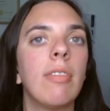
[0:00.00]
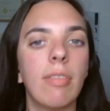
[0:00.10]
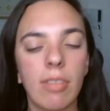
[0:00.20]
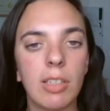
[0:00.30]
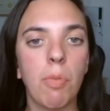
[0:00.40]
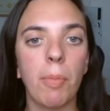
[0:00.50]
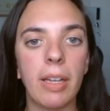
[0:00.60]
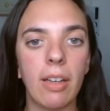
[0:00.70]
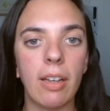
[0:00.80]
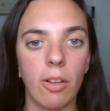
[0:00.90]
It's
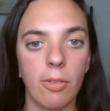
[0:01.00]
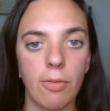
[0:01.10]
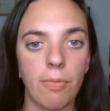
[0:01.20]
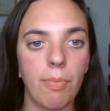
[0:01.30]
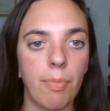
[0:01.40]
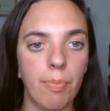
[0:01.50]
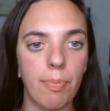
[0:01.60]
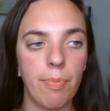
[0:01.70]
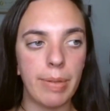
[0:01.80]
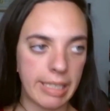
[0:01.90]
probably a lot of
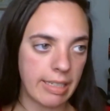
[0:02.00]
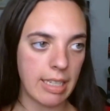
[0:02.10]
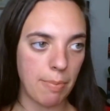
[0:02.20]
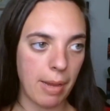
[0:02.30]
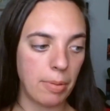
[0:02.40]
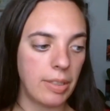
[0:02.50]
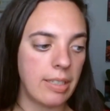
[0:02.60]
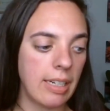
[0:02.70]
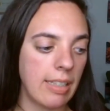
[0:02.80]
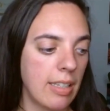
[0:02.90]
businessy people
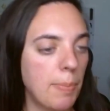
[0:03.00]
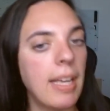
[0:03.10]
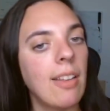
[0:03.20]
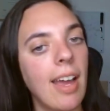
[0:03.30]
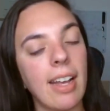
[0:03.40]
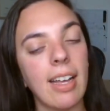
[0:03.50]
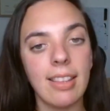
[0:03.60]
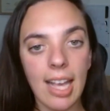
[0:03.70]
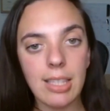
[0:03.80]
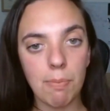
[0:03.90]
listening to this being like,
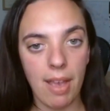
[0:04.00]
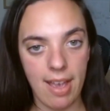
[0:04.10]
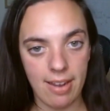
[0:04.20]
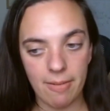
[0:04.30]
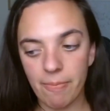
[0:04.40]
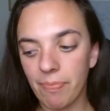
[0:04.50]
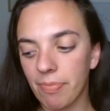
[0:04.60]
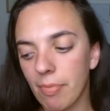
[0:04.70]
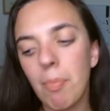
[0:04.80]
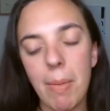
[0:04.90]
that's bad.
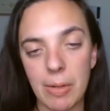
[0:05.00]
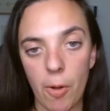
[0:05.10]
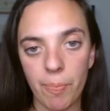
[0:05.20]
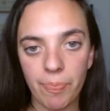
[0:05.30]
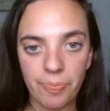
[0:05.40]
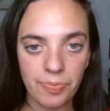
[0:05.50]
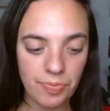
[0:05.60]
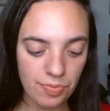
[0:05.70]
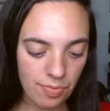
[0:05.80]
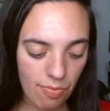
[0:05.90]
Maybe not.
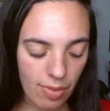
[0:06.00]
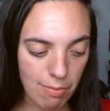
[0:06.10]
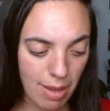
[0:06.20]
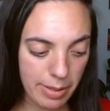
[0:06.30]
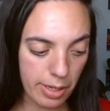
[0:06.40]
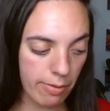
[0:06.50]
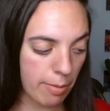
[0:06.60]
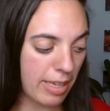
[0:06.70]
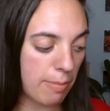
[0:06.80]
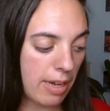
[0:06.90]
Maybe you're giving
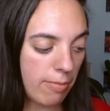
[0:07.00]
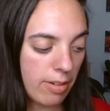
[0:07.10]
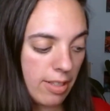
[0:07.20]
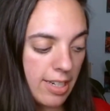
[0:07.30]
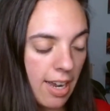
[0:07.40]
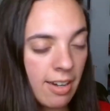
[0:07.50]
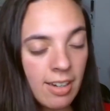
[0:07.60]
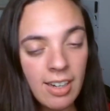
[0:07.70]
me the benefit of the doubt.